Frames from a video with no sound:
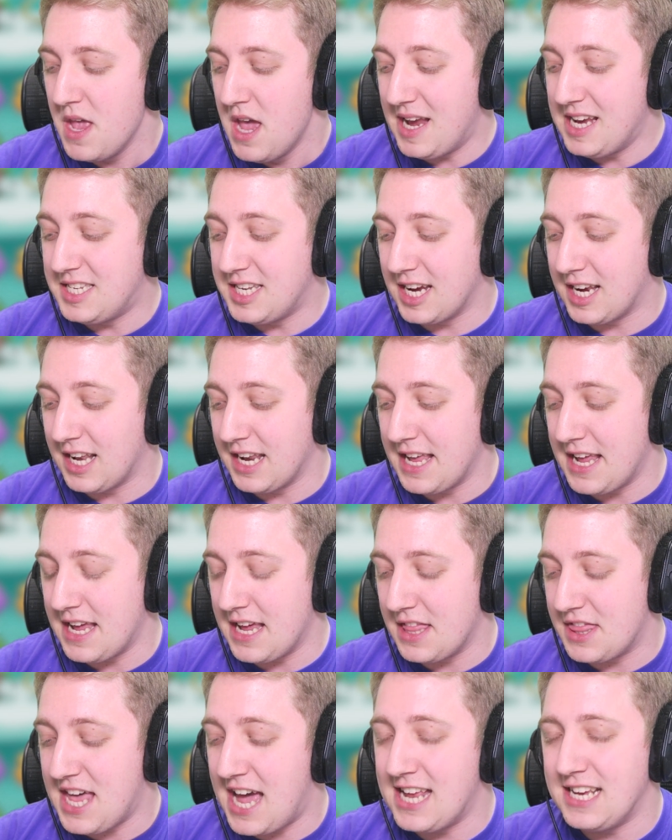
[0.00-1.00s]

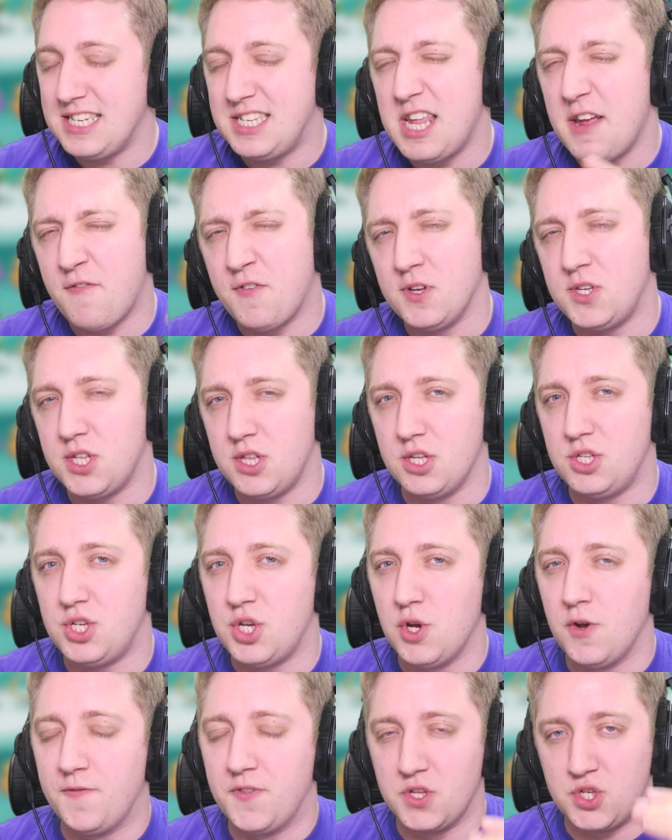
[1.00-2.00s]
Basically, that's different to the
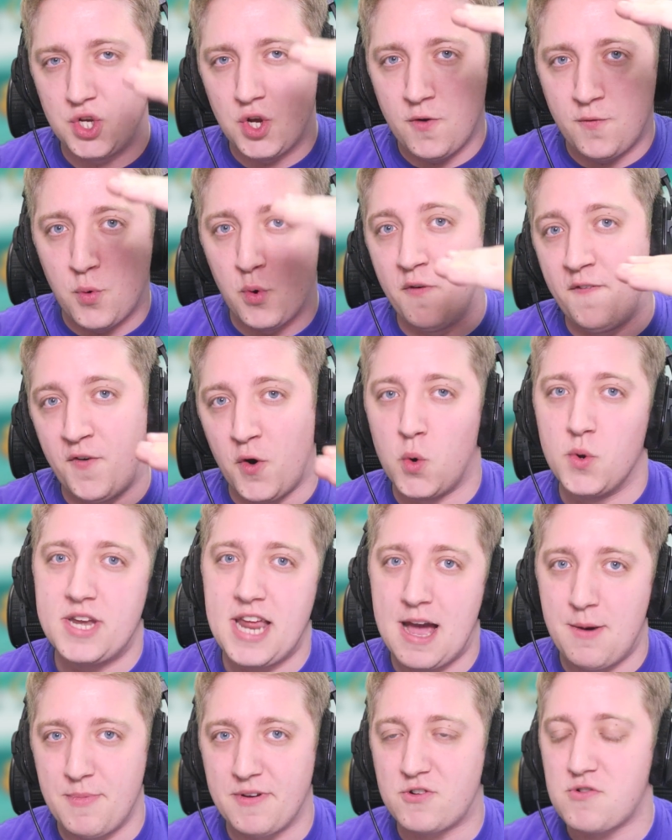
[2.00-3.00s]
tooth. The tooth will fall
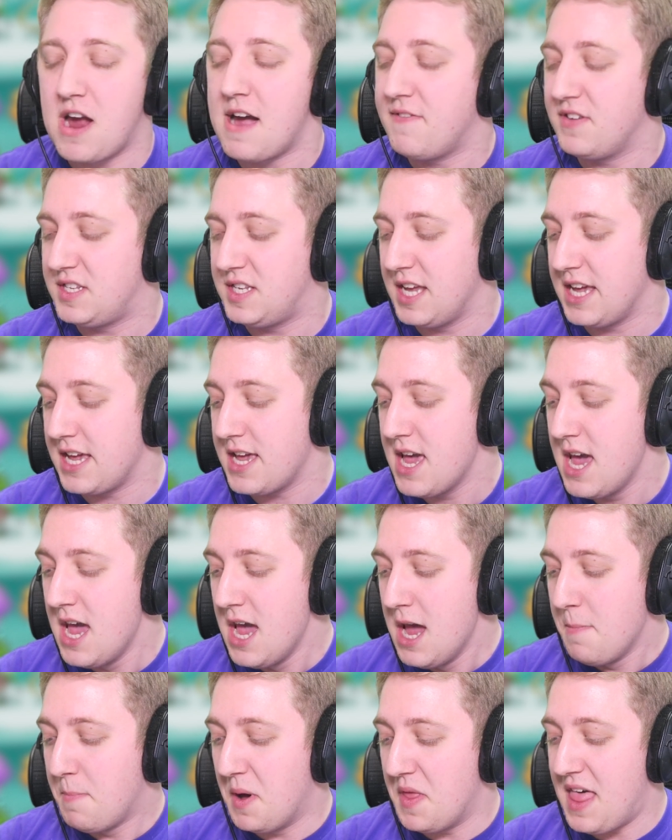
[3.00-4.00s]
down with gravity,
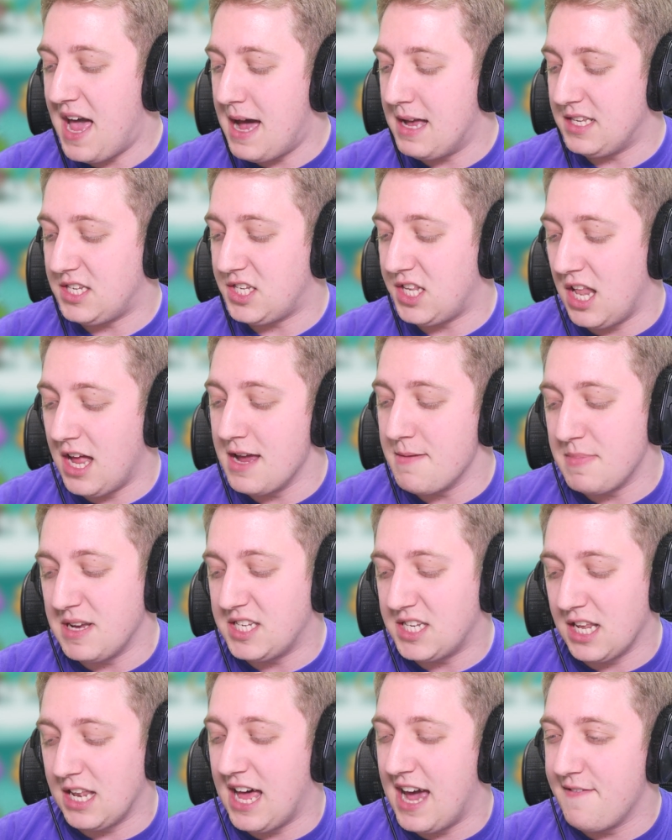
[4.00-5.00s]
but that slimy
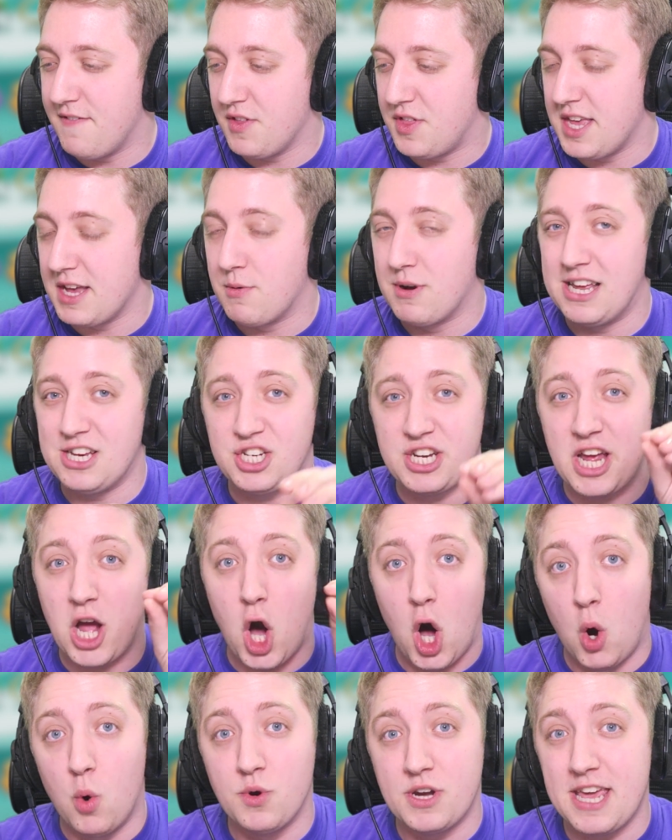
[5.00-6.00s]
saliva thing will actually
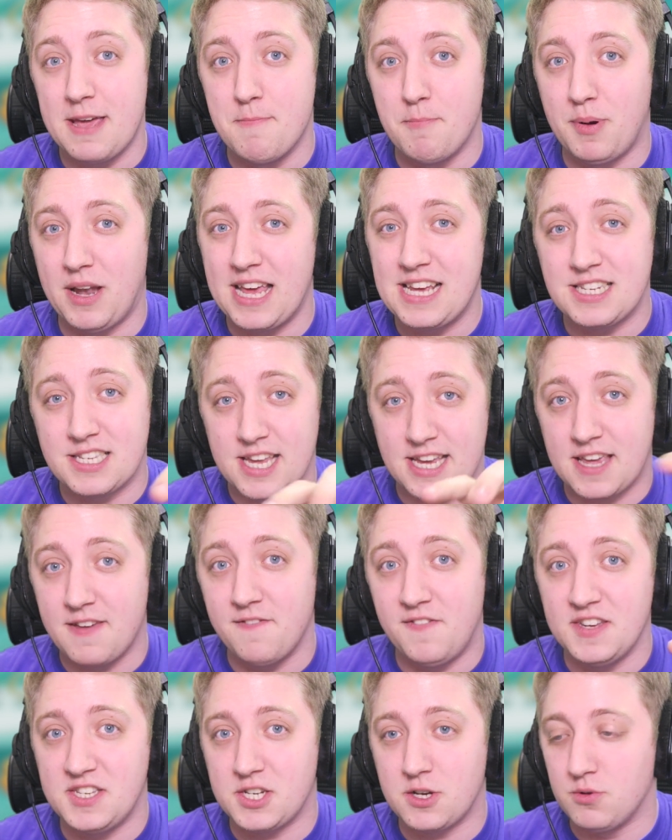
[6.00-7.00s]
hold it in place, like in
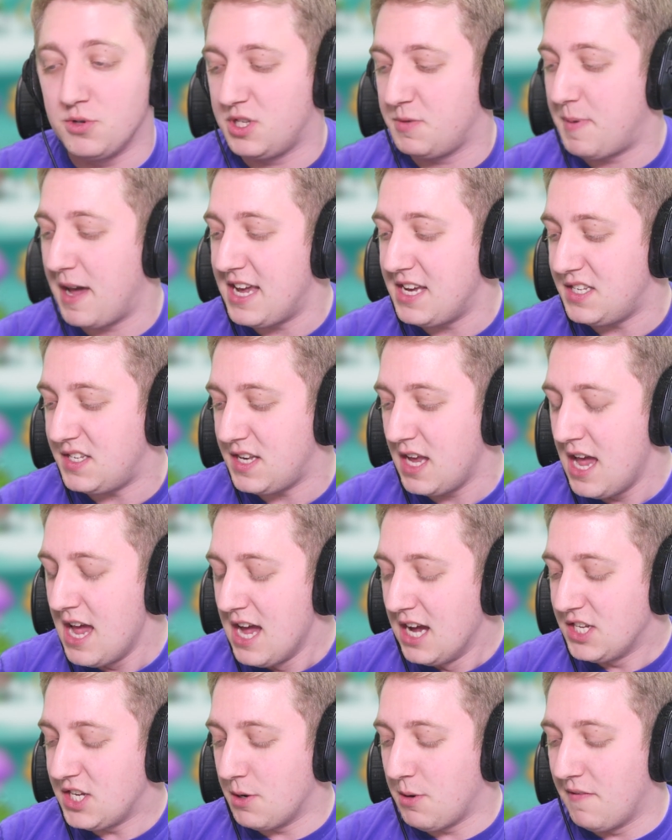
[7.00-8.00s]
physical space.
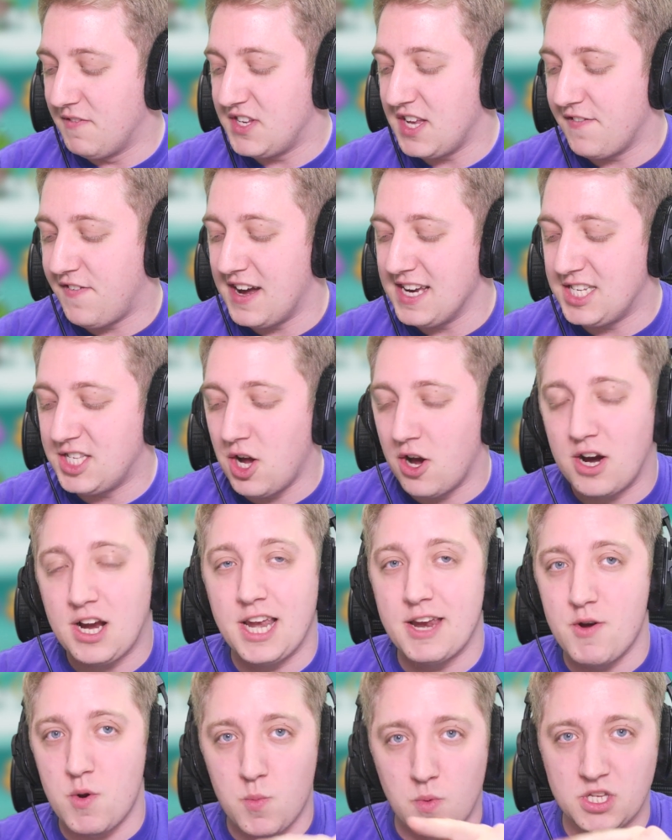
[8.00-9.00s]
So obviously, if I start
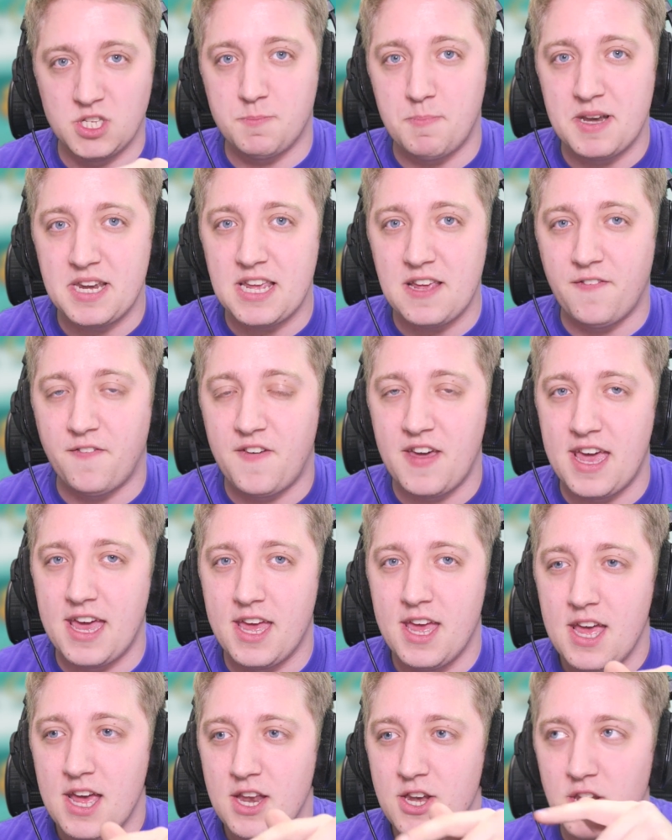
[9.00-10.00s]
clearing ones beneath
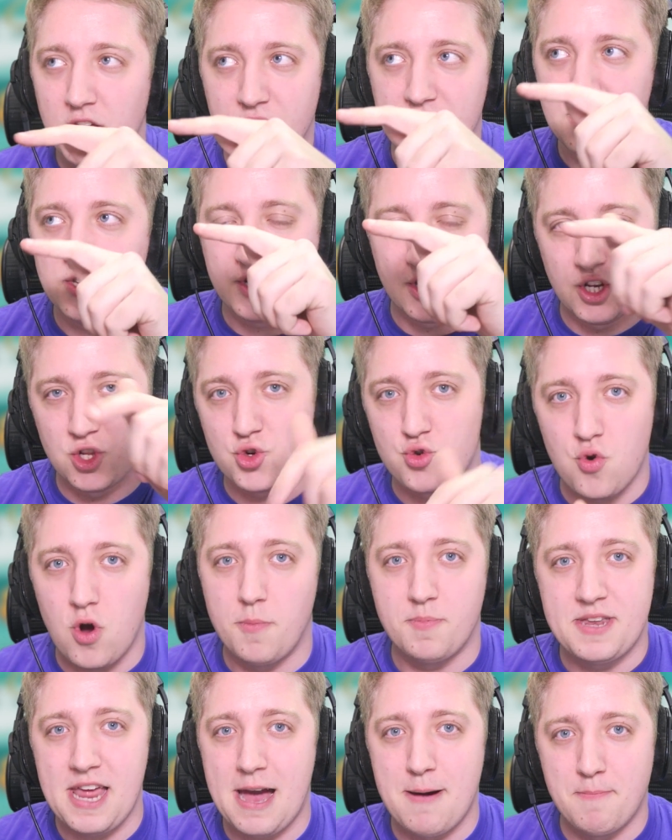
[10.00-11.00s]
it, nothing's going to
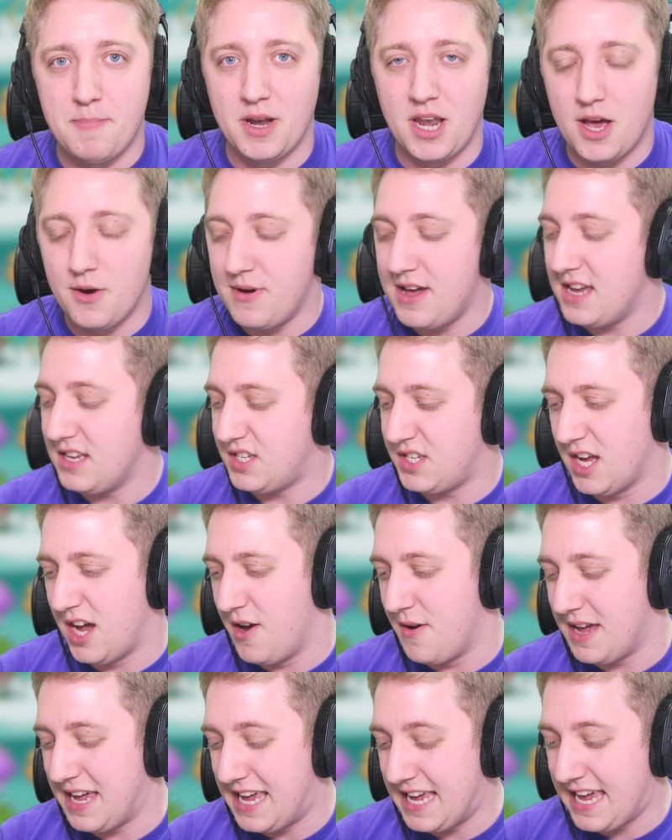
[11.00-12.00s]
drop down below it,
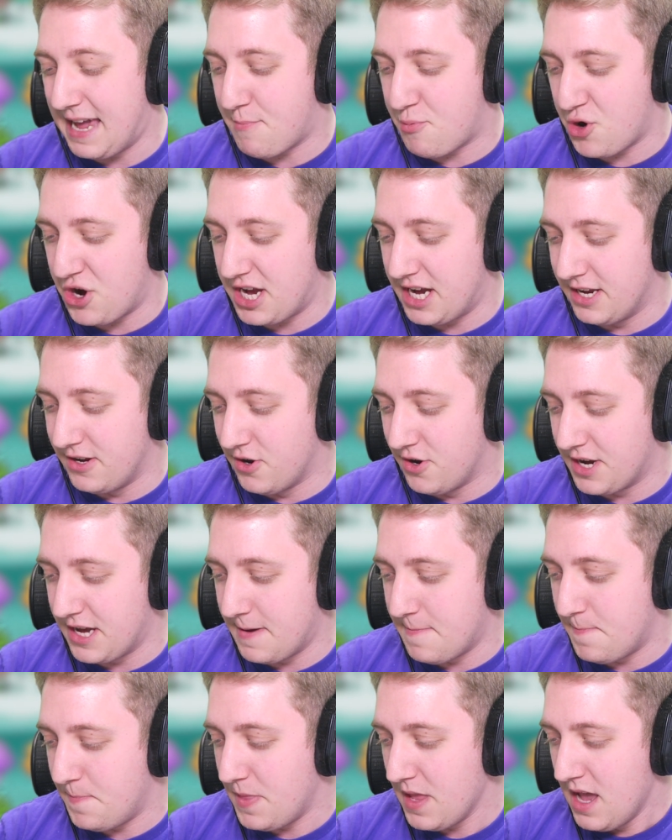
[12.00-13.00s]
so it can get pretty
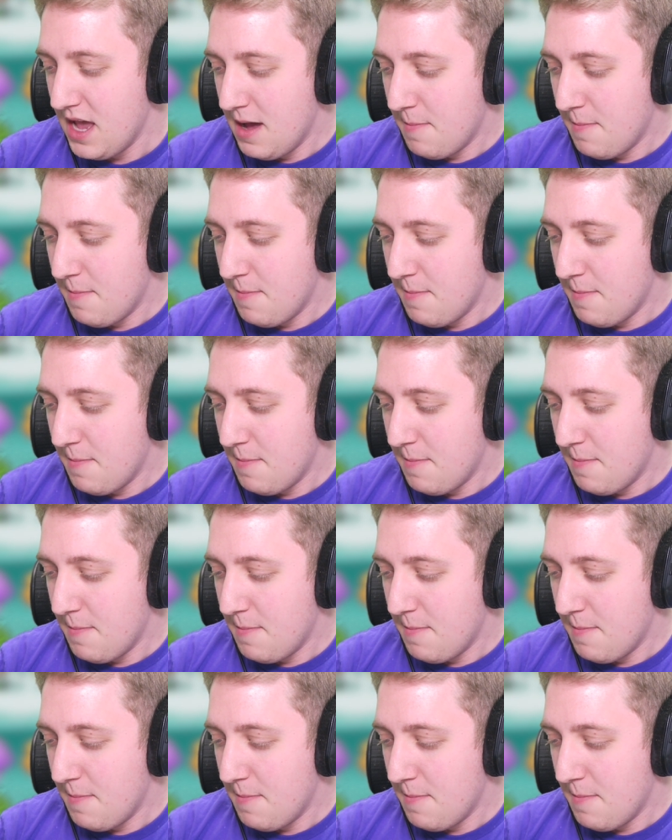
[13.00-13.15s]
annoying.